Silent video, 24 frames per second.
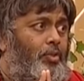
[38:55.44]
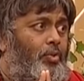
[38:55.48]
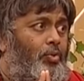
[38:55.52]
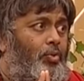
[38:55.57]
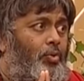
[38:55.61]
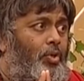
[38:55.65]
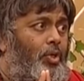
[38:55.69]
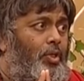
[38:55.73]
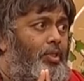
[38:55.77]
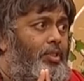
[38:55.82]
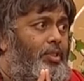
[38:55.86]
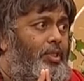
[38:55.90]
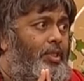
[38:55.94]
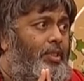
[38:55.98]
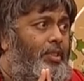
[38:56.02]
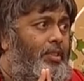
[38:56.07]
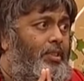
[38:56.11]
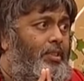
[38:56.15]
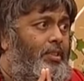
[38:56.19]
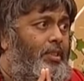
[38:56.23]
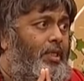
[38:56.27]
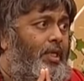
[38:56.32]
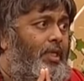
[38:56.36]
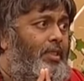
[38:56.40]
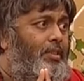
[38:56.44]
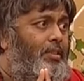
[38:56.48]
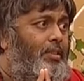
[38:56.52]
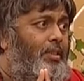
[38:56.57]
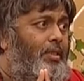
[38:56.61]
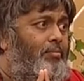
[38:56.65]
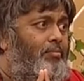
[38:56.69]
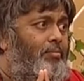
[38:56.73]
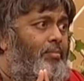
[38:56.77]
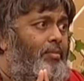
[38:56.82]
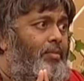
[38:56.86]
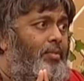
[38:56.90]
Do not criticize
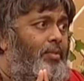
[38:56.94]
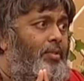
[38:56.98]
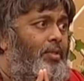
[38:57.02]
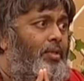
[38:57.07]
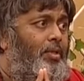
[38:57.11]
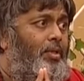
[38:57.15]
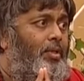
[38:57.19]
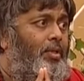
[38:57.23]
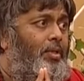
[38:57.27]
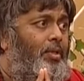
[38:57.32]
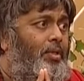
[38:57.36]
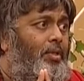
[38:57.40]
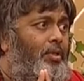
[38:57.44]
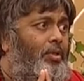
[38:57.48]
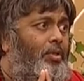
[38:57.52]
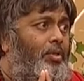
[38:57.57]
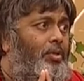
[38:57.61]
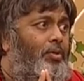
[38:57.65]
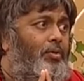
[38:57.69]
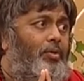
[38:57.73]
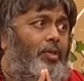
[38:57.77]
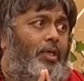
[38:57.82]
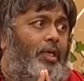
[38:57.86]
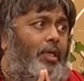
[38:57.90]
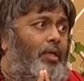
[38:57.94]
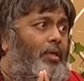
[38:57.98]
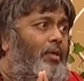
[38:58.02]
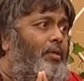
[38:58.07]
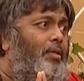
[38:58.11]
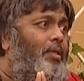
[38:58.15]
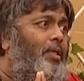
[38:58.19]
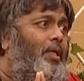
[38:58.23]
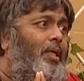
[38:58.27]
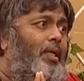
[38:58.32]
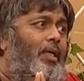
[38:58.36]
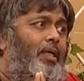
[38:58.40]
them. You
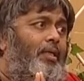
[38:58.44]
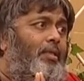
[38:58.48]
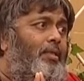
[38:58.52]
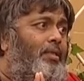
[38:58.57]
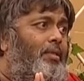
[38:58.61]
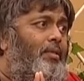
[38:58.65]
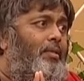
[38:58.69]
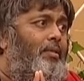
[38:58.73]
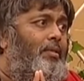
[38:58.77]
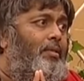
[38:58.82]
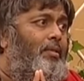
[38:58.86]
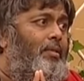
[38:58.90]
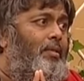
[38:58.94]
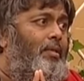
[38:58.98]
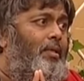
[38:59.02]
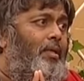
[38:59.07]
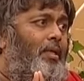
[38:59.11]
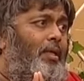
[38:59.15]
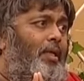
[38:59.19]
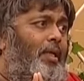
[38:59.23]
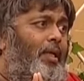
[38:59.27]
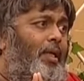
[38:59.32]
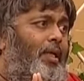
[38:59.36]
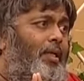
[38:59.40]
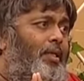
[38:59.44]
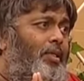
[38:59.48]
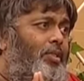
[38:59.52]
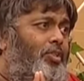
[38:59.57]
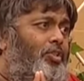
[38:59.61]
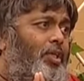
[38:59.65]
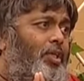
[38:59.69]
cannot correct any